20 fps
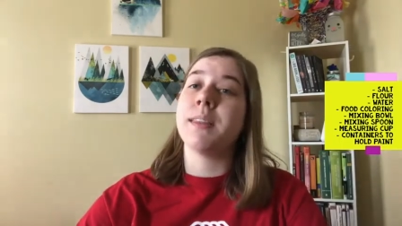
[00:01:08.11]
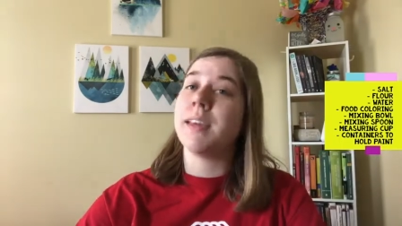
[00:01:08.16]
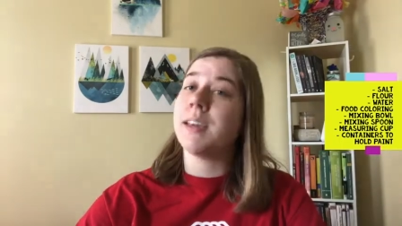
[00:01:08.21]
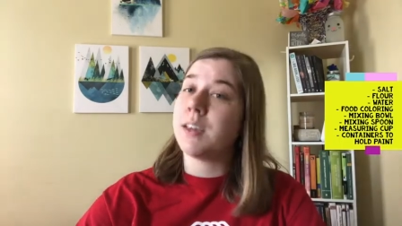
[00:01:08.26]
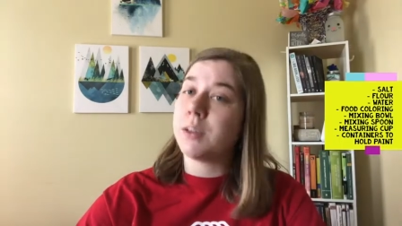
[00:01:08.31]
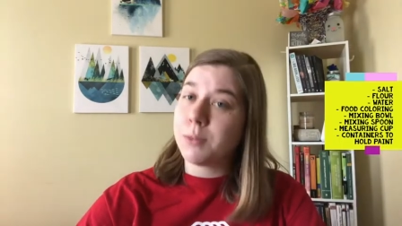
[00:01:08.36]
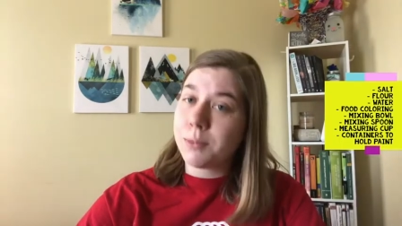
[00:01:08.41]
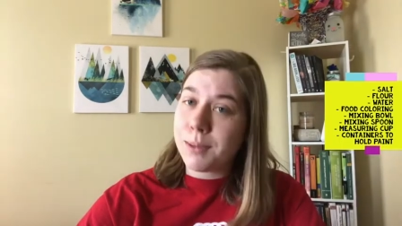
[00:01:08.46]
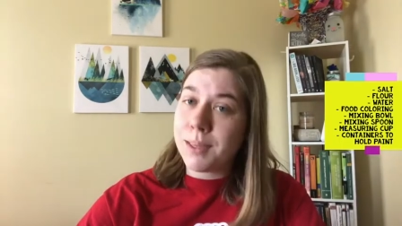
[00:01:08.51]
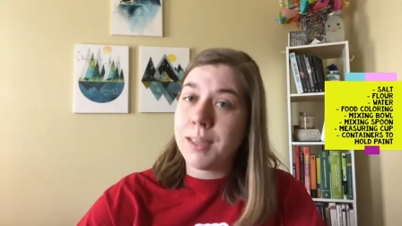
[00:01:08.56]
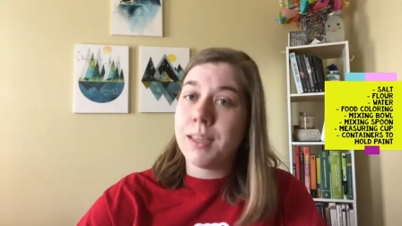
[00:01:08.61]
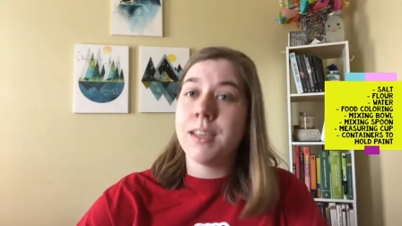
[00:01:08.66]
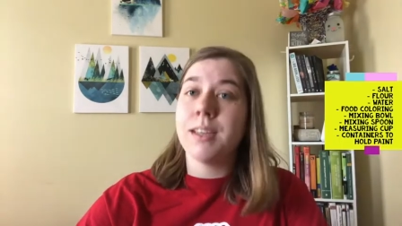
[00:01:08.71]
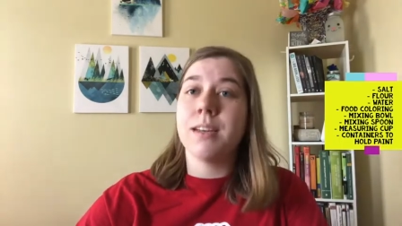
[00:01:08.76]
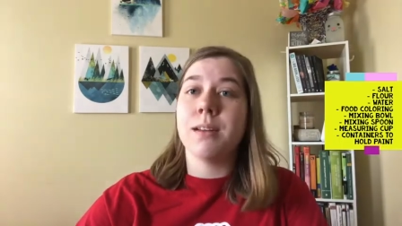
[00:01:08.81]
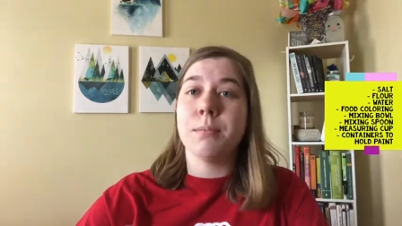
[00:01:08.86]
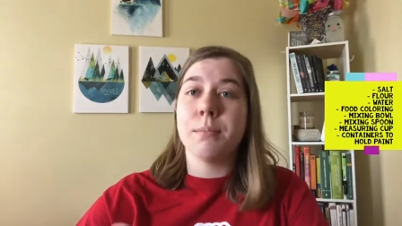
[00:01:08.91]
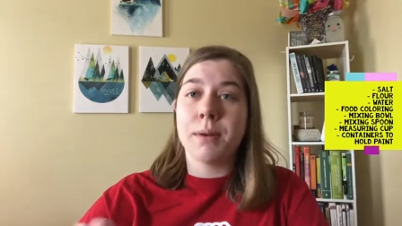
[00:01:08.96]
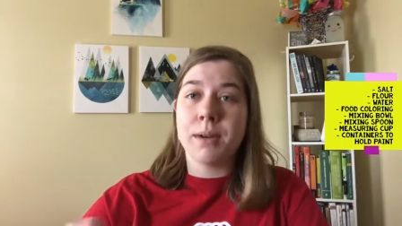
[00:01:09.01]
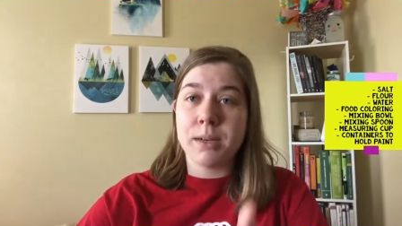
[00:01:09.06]
like green
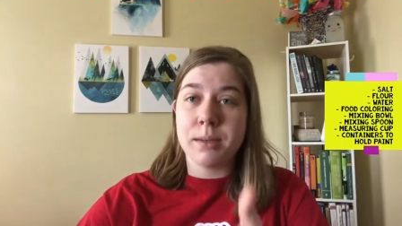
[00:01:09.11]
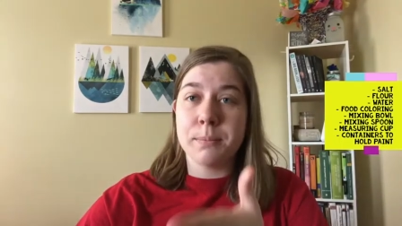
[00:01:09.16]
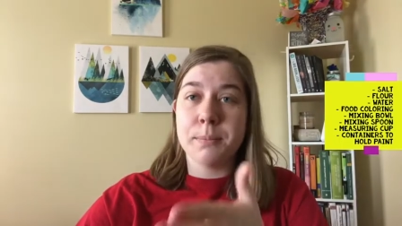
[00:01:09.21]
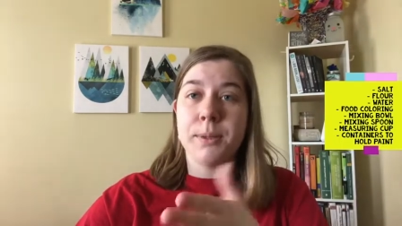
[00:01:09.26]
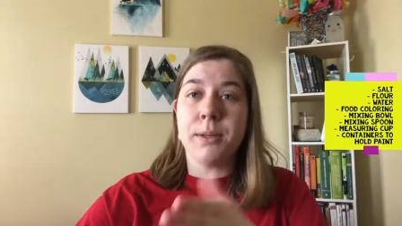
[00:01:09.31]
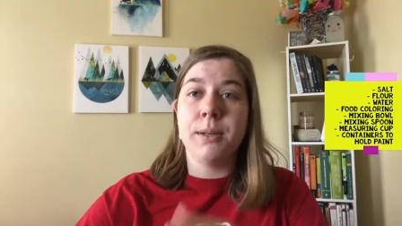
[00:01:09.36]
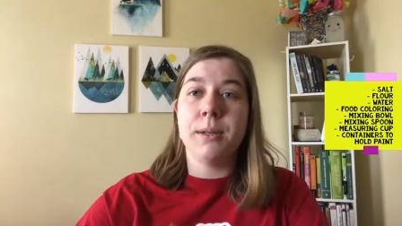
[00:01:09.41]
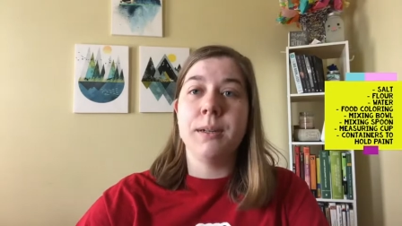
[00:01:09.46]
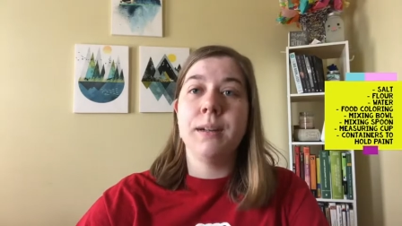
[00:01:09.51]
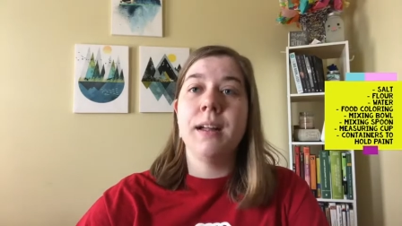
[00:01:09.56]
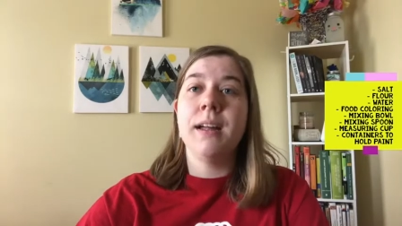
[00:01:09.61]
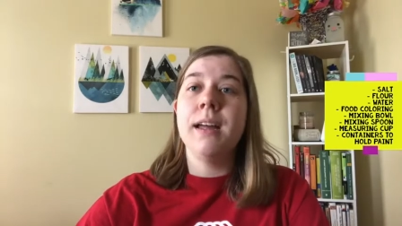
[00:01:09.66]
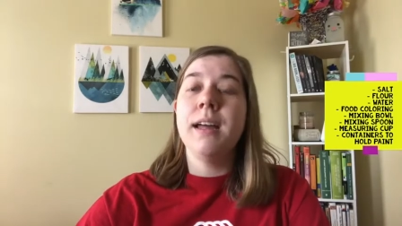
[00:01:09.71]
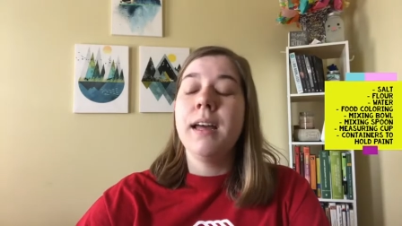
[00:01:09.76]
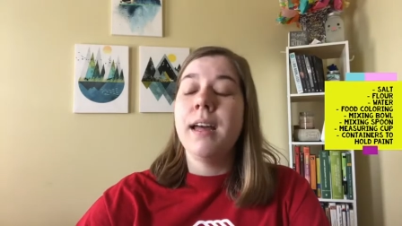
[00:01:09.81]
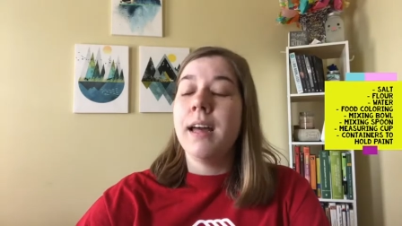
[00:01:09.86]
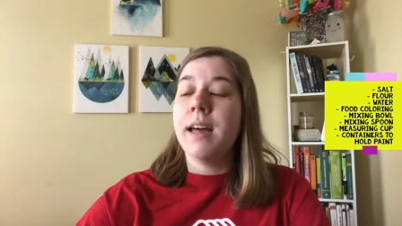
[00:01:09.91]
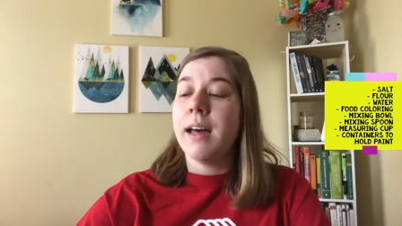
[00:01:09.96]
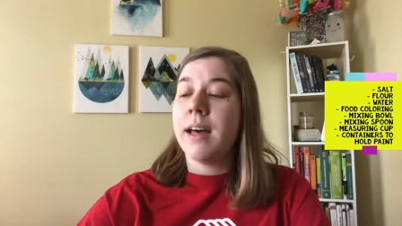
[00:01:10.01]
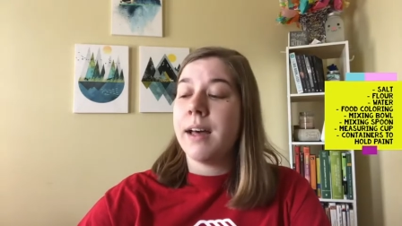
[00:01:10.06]
and purple
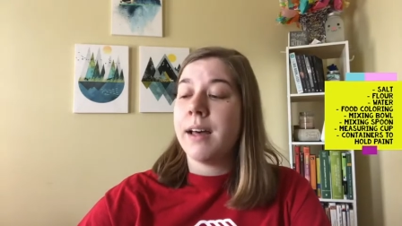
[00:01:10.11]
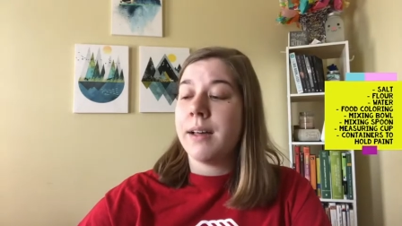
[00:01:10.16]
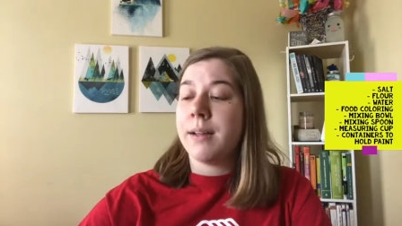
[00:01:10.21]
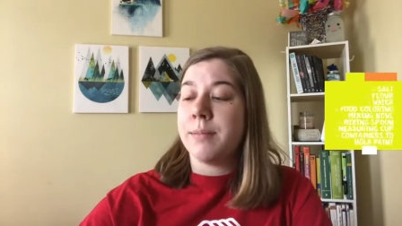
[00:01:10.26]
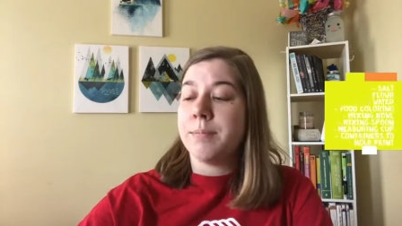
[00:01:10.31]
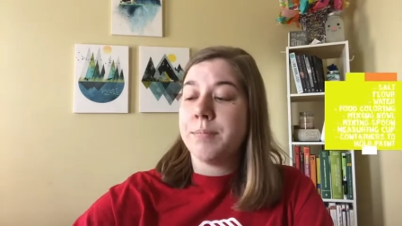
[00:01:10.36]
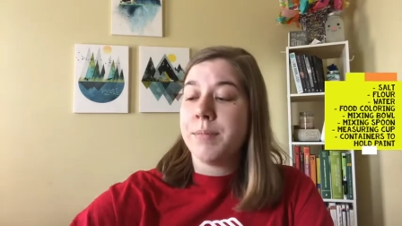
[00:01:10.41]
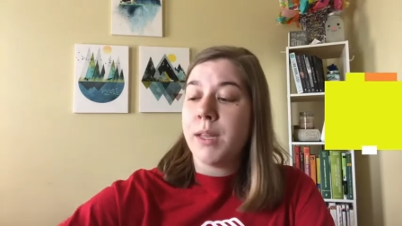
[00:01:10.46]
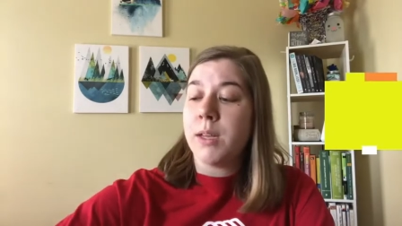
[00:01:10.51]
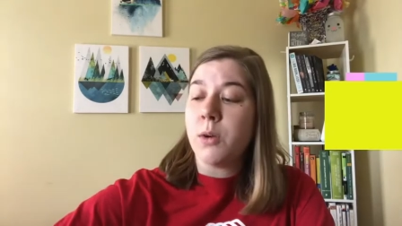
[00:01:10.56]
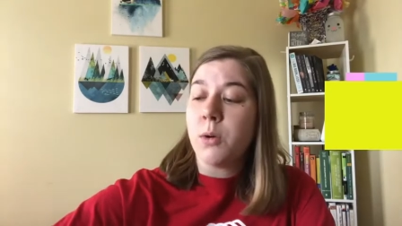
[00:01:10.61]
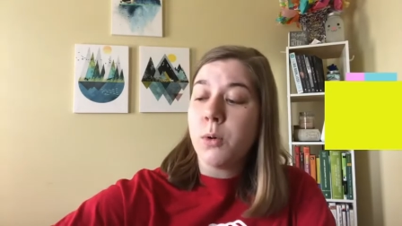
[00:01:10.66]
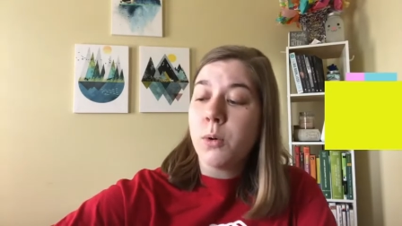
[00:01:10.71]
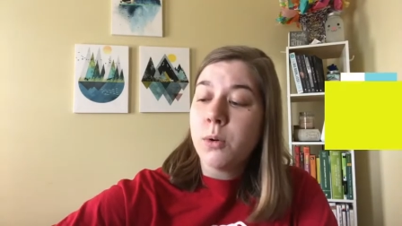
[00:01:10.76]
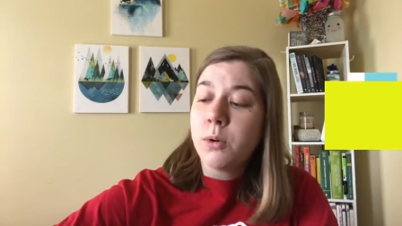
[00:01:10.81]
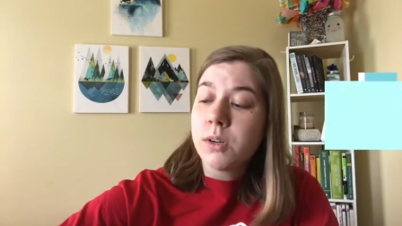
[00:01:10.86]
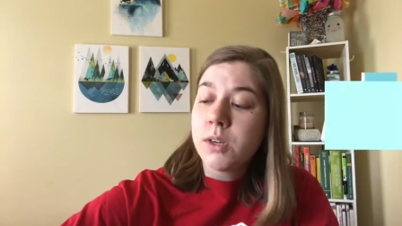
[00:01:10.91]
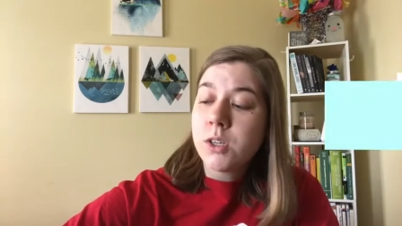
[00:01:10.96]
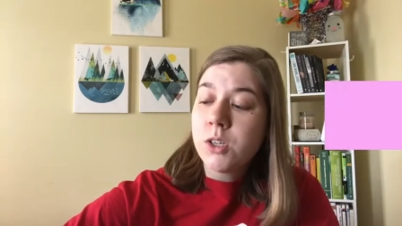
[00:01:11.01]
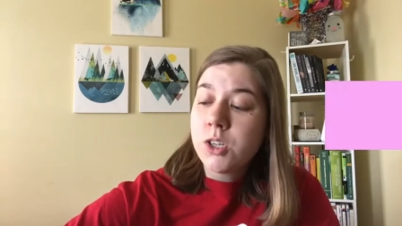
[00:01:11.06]
and
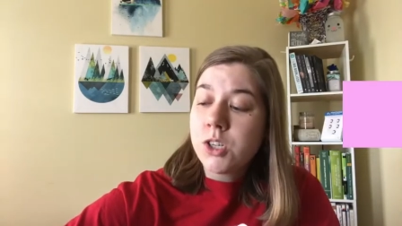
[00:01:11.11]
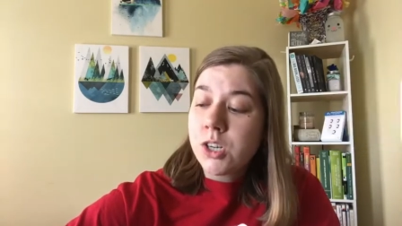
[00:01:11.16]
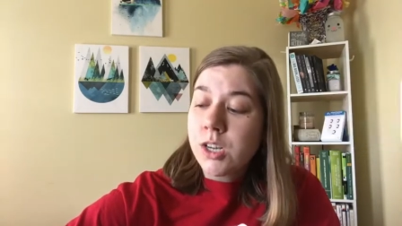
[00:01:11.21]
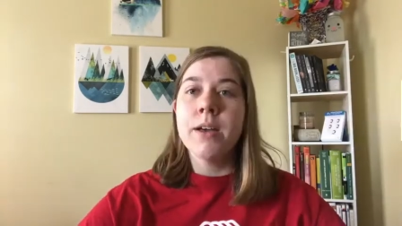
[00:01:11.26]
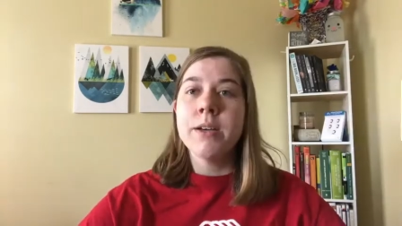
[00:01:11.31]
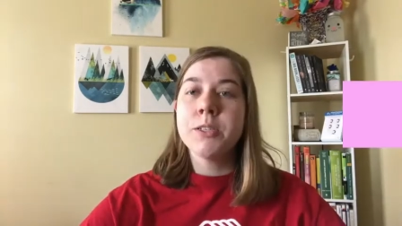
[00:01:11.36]
orange.